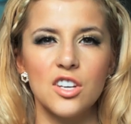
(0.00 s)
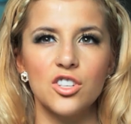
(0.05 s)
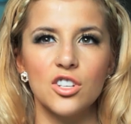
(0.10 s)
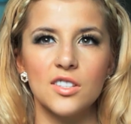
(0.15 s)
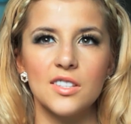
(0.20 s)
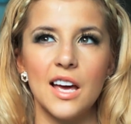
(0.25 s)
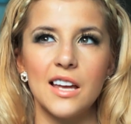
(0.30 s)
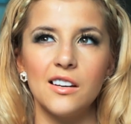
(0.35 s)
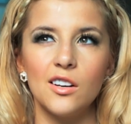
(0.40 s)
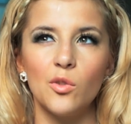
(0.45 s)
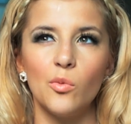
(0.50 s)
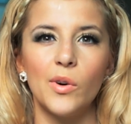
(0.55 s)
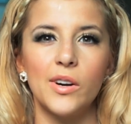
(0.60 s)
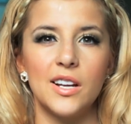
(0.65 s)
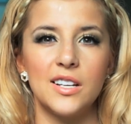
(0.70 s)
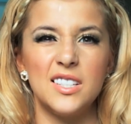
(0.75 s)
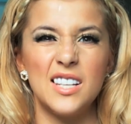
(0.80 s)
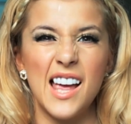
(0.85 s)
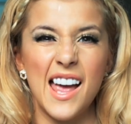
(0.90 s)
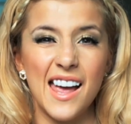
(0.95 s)
not just, I didn't
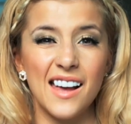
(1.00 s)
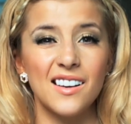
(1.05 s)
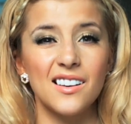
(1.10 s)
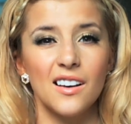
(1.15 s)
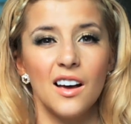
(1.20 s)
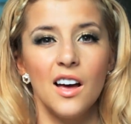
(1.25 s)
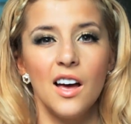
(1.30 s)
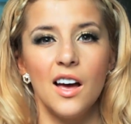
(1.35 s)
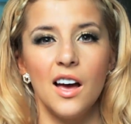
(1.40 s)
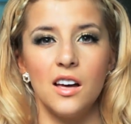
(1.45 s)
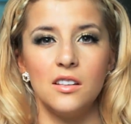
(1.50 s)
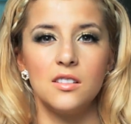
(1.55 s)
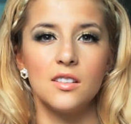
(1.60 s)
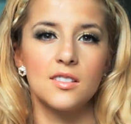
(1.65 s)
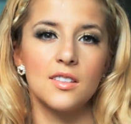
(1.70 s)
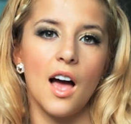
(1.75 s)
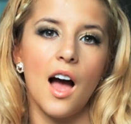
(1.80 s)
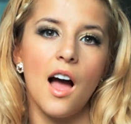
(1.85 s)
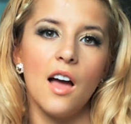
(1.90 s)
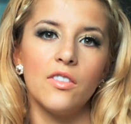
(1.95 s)
want to take a
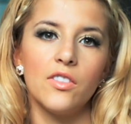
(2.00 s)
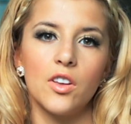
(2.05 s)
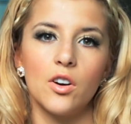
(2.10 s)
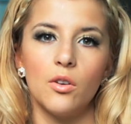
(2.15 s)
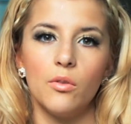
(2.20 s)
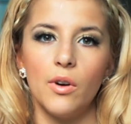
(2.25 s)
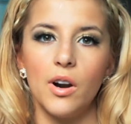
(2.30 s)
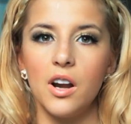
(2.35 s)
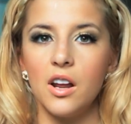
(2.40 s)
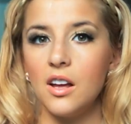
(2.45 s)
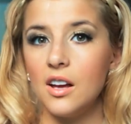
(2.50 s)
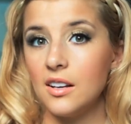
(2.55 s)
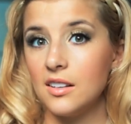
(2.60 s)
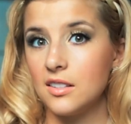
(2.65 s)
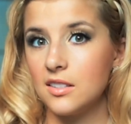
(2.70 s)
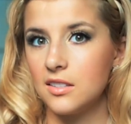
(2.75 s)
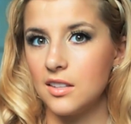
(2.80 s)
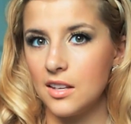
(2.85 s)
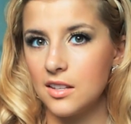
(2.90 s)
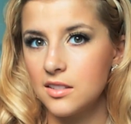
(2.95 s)
design that already
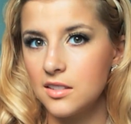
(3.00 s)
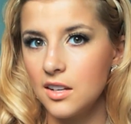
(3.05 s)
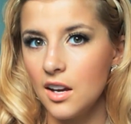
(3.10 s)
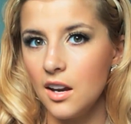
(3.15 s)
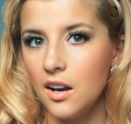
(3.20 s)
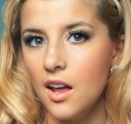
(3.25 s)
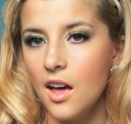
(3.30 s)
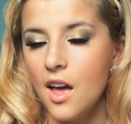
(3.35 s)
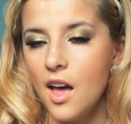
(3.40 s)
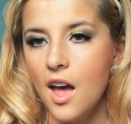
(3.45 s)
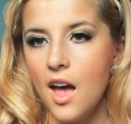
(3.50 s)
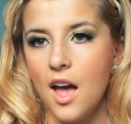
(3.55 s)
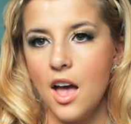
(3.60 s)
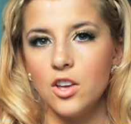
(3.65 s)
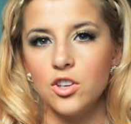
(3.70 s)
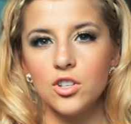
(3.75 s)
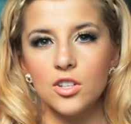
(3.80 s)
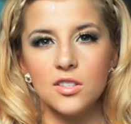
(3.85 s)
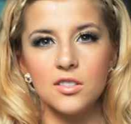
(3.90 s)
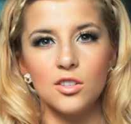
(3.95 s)
existed
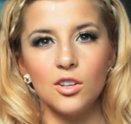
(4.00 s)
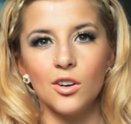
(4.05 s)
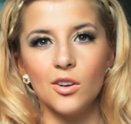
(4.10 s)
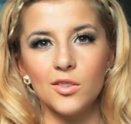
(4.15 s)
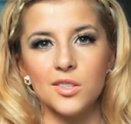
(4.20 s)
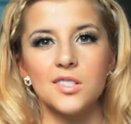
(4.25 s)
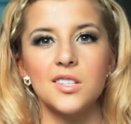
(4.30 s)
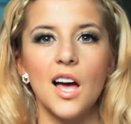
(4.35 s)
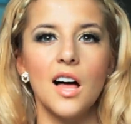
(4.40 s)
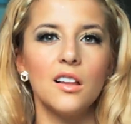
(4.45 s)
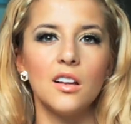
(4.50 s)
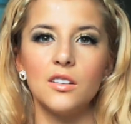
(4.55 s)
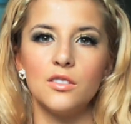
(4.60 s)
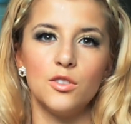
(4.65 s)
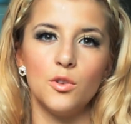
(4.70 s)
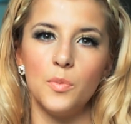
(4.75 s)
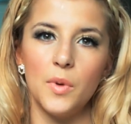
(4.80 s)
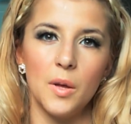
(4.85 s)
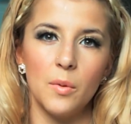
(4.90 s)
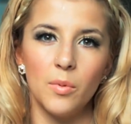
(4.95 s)
and just, you know, sell
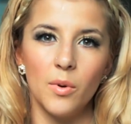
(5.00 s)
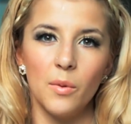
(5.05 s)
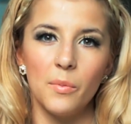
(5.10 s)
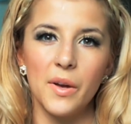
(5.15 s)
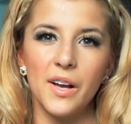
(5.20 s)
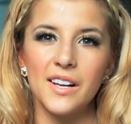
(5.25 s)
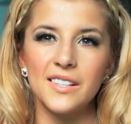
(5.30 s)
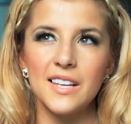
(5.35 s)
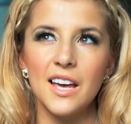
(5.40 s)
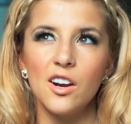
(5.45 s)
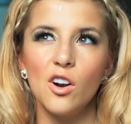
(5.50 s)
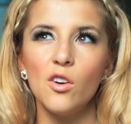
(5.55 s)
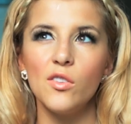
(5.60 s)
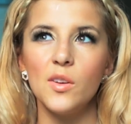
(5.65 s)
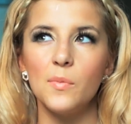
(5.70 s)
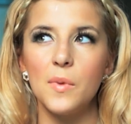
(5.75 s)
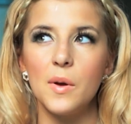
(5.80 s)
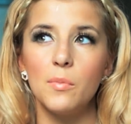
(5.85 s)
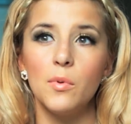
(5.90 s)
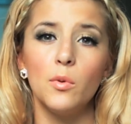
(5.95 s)
it to people, because I
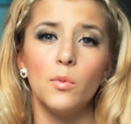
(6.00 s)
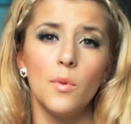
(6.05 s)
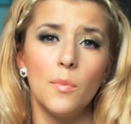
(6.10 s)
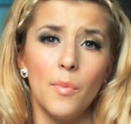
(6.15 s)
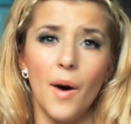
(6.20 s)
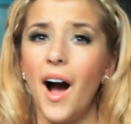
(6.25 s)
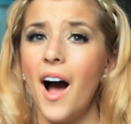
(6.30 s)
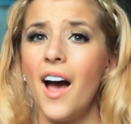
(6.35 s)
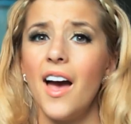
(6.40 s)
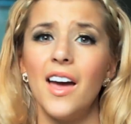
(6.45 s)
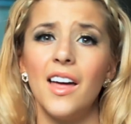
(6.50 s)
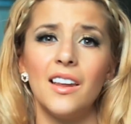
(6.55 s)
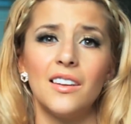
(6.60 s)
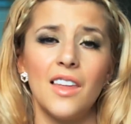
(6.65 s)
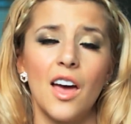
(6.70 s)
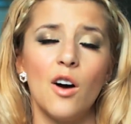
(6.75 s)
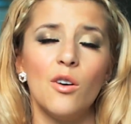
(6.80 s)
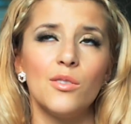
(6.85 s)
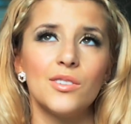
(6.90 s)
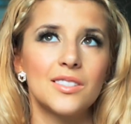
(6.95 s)
know that people will buy it,
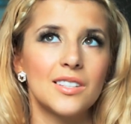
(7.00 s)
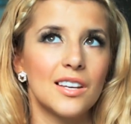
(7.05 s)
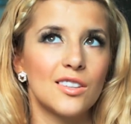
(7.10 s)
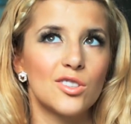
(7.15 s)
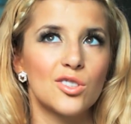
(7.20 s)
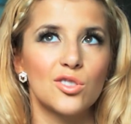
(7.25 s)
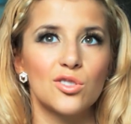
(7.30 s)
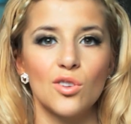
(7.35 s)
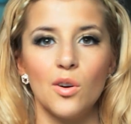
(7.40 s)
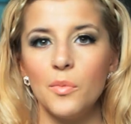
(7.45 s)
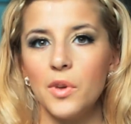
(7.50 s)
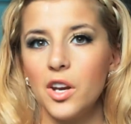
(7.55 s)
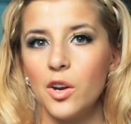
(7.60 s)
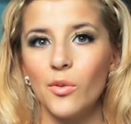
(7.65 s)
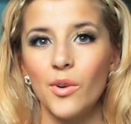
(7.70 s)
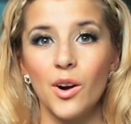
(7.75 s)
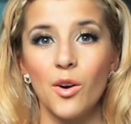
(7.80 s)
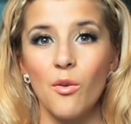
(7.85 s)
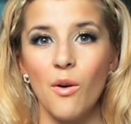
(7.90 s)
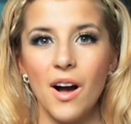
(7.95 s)
and I always get so
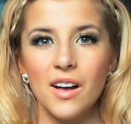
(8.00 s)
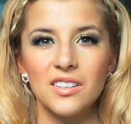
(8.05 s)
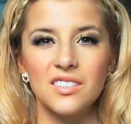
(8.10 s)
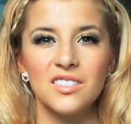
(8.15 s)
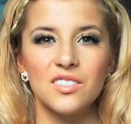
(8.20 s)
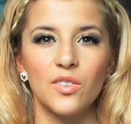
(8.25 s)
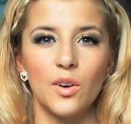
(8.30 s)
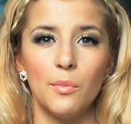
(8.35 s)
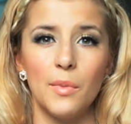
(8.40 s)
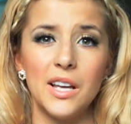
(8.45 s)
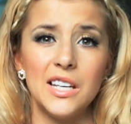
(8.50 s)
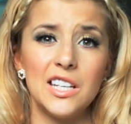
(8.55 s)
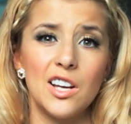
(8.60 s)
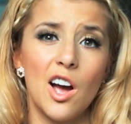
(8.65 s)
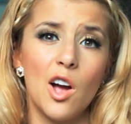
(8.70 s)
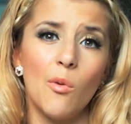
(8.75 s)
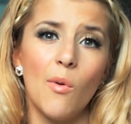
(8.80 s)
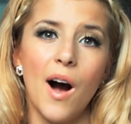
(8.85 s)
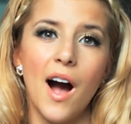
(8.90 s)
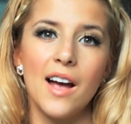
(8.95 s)
many requests from my
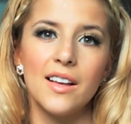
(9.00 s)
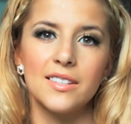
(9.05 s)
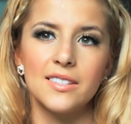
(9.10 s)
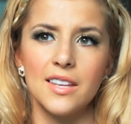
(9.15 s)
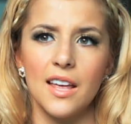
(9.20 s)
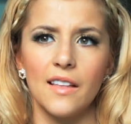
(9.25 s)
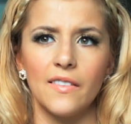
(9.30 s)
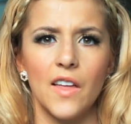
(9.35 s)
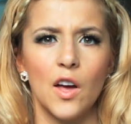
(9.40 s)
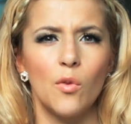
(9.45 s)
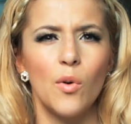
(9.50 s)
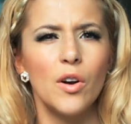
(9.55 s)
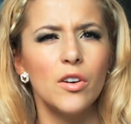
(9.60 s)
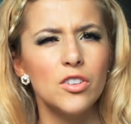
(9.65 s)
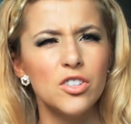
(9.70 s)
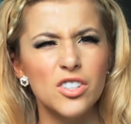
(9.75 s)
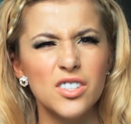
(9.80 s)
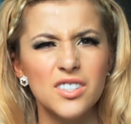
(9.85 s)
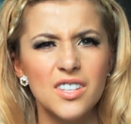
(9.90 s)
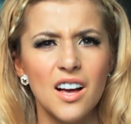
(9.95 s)
DIY saying like, why
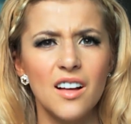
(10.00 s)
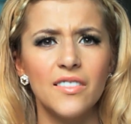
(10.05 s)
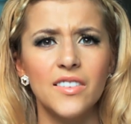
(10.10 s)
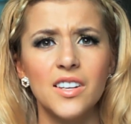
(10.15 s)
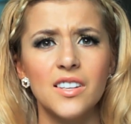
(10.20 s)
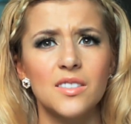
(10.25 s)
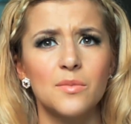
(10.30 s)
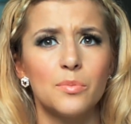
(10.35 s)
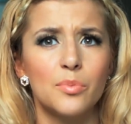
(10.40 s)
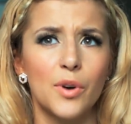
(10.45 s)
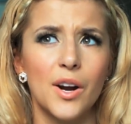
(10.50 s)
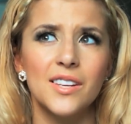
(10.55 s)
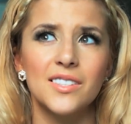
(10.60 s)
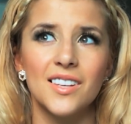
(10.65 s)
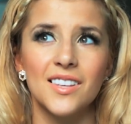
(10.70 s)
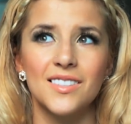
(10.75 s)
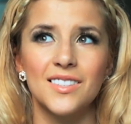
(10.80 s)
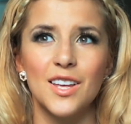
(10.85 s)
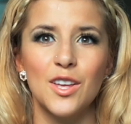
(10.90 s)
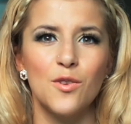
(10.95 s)
don't you sell these
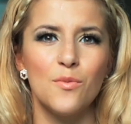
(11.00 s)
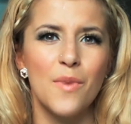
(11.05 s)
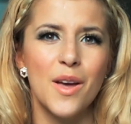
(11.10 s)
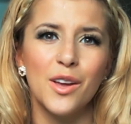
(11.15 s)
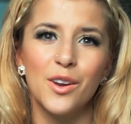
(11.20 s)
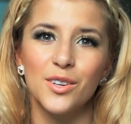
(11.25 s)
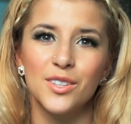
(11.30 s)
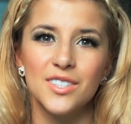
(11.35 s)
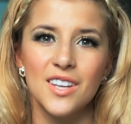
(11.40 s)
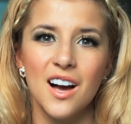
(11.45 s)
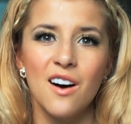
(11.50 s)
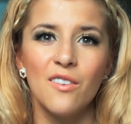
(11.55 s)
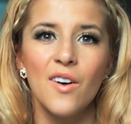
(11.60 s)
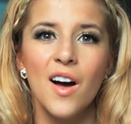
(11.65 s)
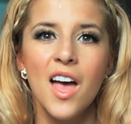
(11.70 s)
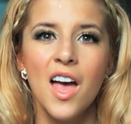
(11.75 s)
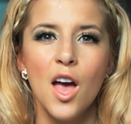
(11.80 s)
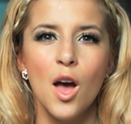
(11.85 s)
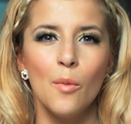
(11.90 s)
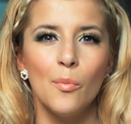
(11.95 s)
bracelets that you make yourself?